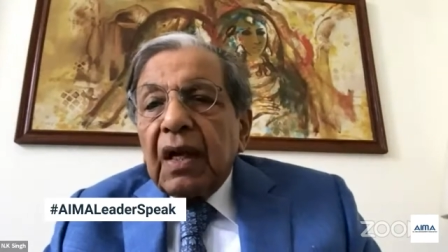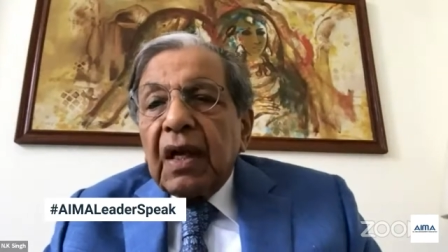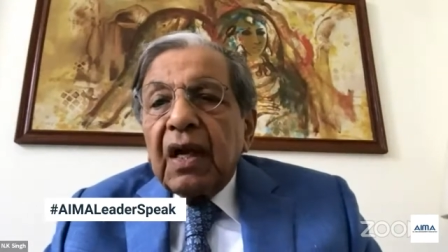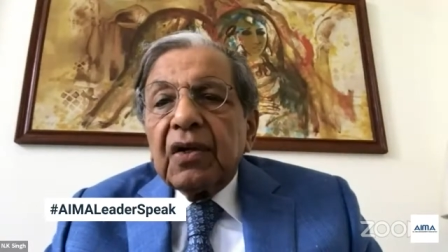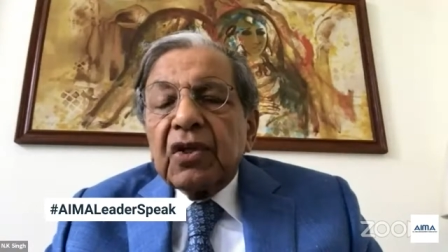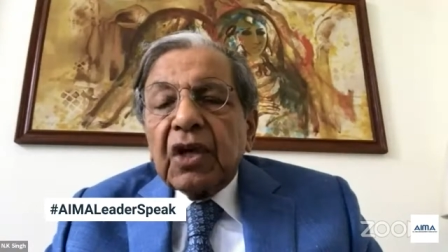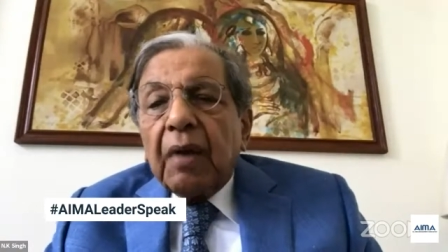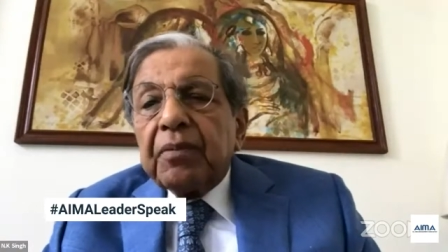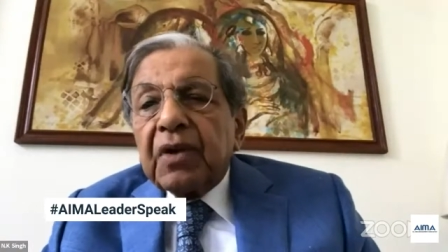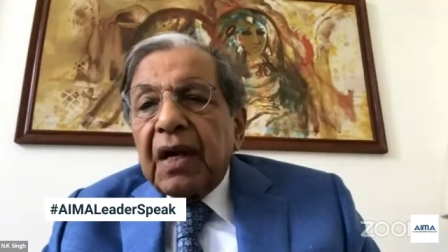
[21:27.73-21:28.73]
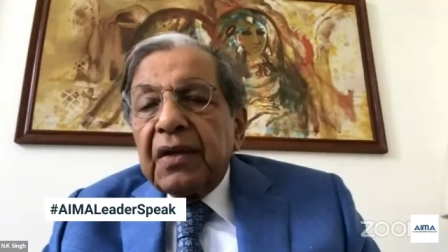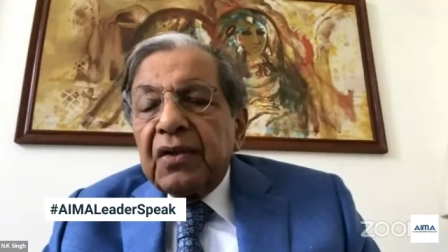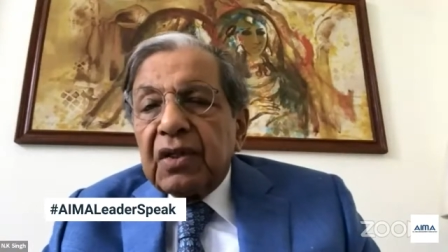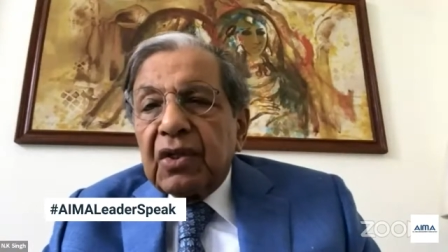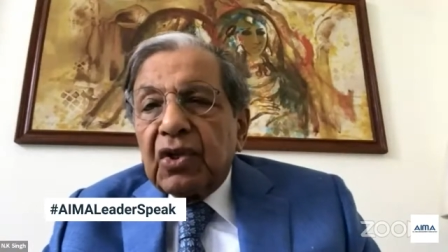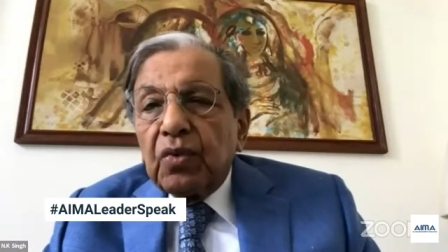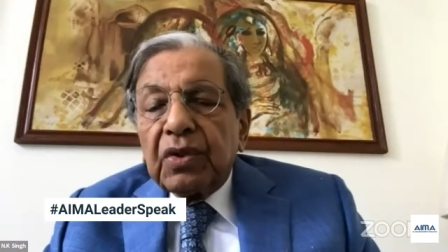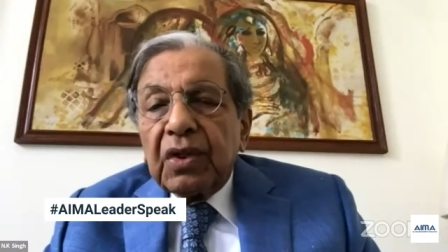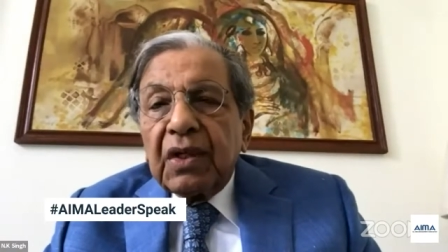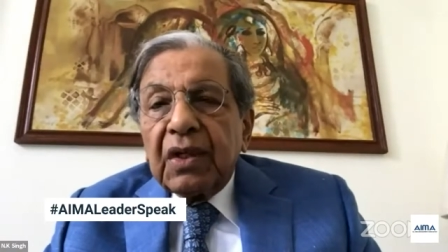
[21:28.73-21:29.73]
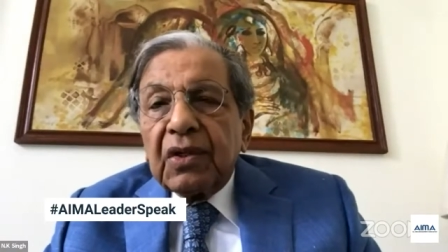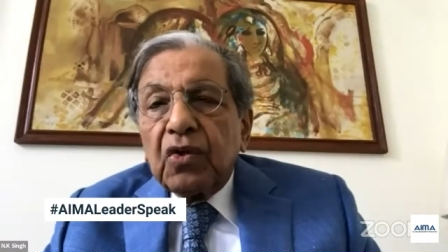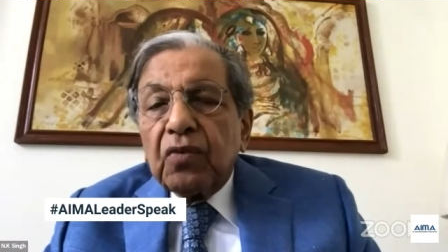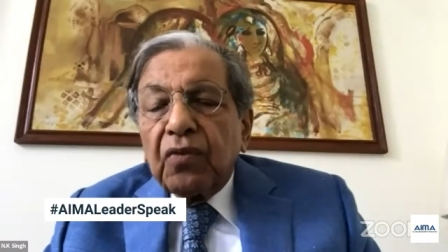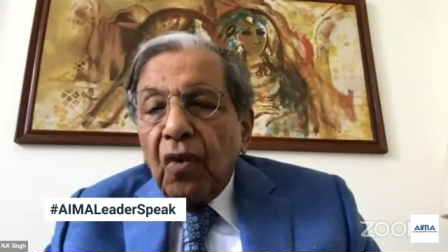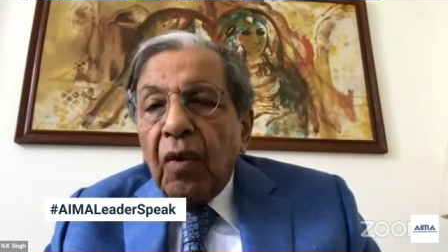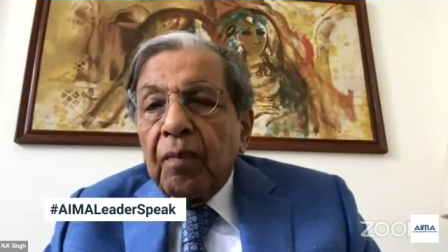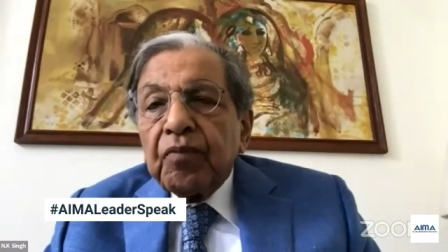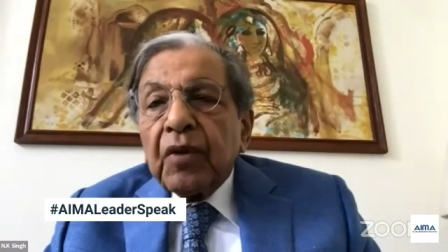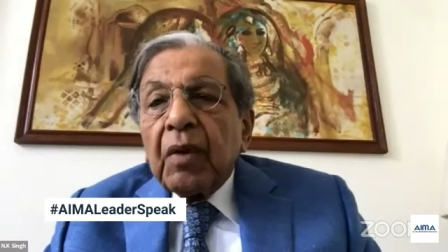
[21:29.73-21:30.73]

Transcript: a sharp rise in Q3 and Q4.